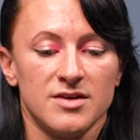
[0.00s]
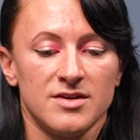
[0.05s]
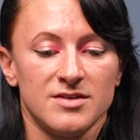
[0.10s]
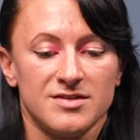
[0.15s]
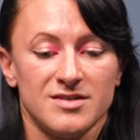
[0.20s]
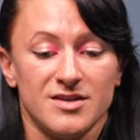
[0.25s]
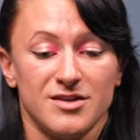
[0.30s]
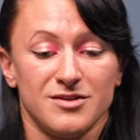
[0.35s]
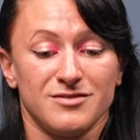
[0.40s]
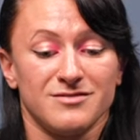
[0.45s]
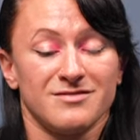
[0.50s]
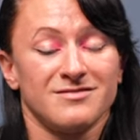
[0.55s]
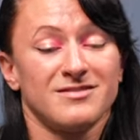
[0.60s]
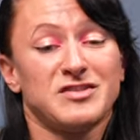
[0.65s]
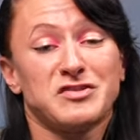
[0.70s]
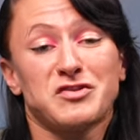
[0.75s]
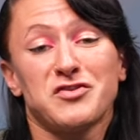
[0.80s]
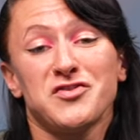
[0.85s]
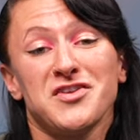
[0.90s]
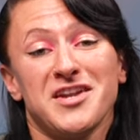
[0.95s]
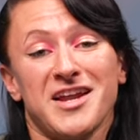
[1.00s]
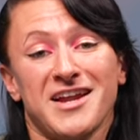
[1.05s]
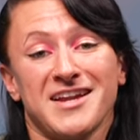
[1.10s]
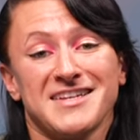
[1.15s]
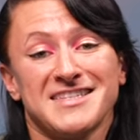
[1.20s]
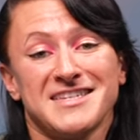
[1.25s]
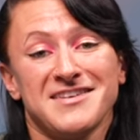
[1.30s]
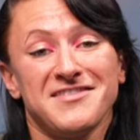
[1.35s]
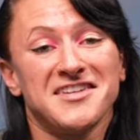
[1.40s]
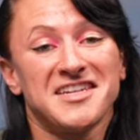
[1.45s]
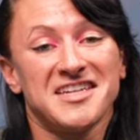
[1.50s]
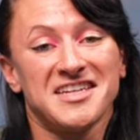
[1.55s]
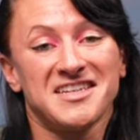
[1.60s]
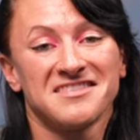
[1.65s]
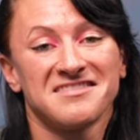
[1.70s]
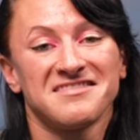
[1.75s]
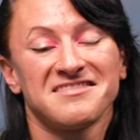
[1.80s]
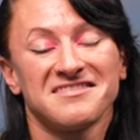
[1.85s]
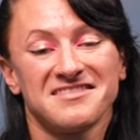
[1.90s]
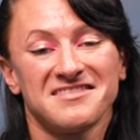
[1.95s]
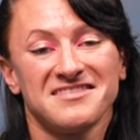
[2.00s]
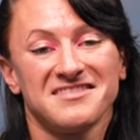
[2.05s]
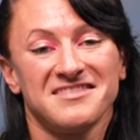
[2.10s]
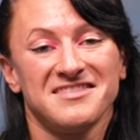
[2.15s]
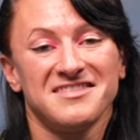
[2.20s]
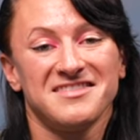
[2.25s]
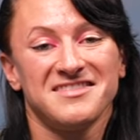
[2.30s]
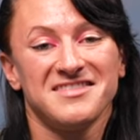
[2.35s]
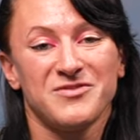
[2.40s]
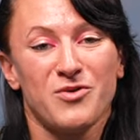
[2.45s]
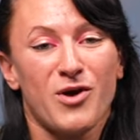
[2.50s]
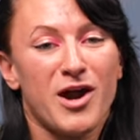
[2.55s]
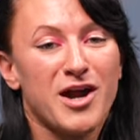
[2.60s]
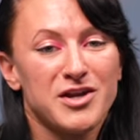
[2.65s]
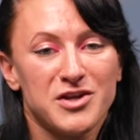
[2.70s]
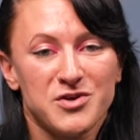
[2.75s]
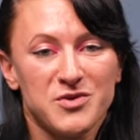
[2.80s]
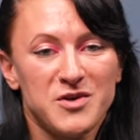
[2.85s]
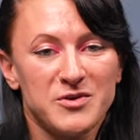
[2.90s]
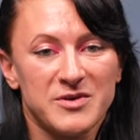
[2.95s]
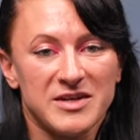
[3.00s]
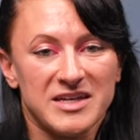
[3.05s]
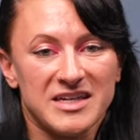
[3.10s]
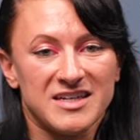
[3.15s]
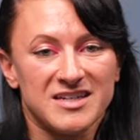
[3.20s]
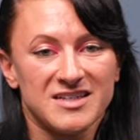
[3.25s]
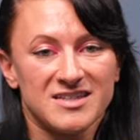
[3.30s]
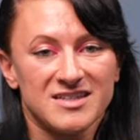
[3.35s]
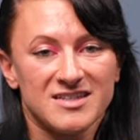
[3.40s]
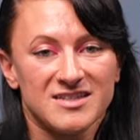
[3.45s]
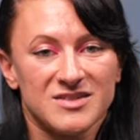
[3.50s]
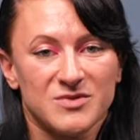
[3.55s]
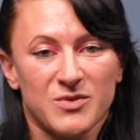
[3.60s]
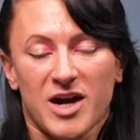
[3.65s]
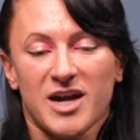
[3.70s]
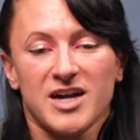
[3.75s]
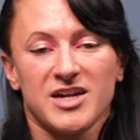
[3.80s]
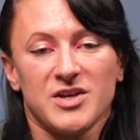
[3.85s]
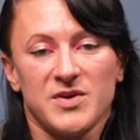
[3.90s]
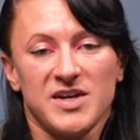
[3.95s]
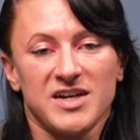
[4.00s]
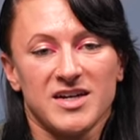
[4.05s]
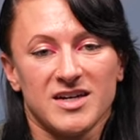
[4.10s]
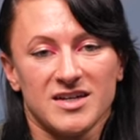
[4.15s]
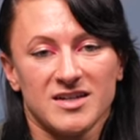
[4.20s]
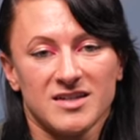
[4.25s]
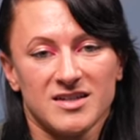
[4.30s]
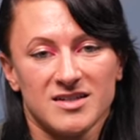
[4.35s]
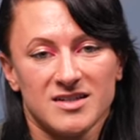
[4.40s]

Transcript: So screw the negativity. Why are you doing it? Why are you here?